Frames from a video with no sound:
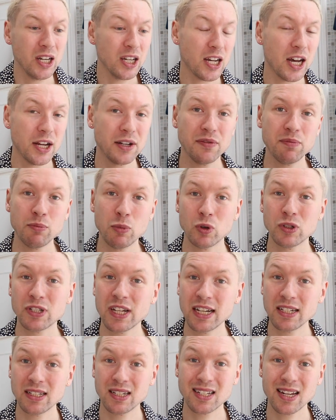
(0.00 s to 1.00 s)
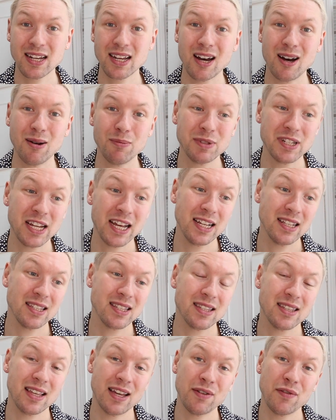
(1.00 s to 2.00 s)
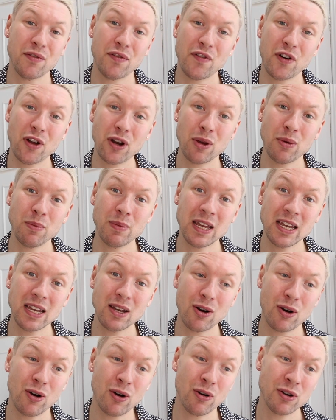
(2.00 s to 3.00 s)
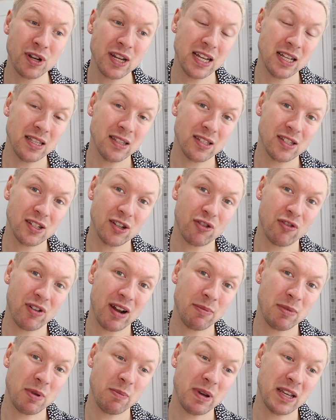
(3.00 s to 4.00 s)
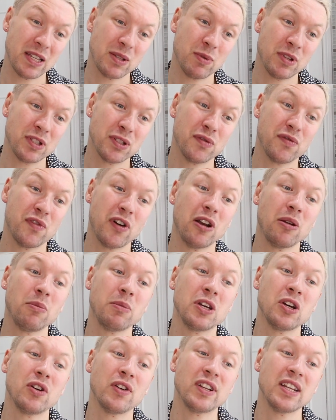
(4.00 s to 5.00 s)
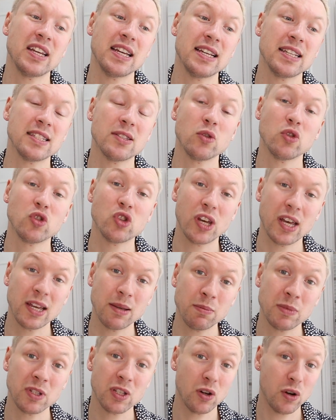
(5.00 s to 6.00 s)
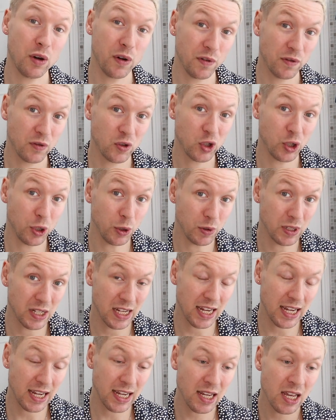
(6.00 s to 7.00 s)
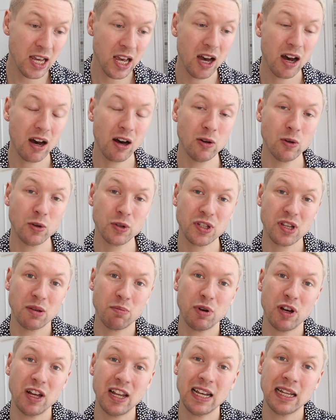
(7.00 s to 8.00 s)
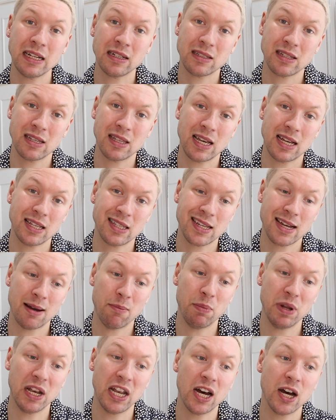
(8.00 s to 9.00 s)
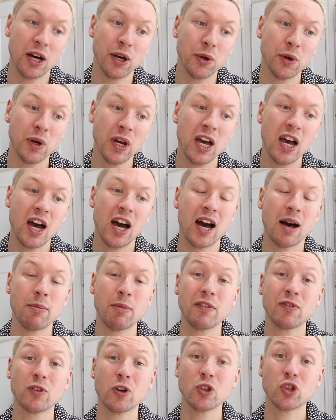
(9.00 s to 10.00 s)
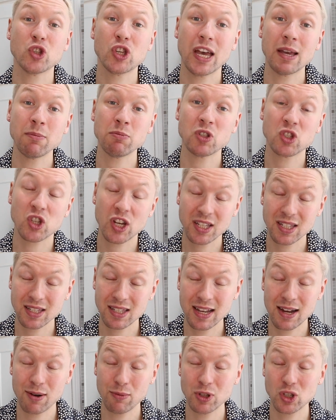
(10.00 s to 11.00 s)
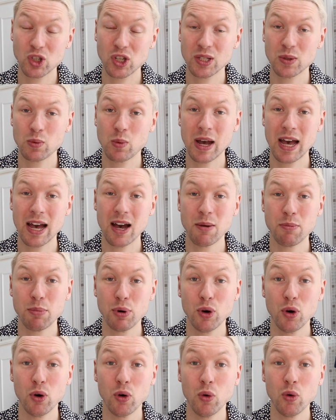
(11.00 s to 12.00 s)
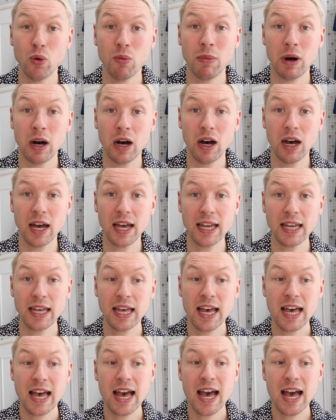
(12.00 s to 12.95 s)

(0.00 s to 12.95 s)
kind of more day-to-day updates, then follow me on Instagram. The best one to follow me on is James Off Duty. I'll also put a link to that down below. I've got James Just Now, which is where I put all my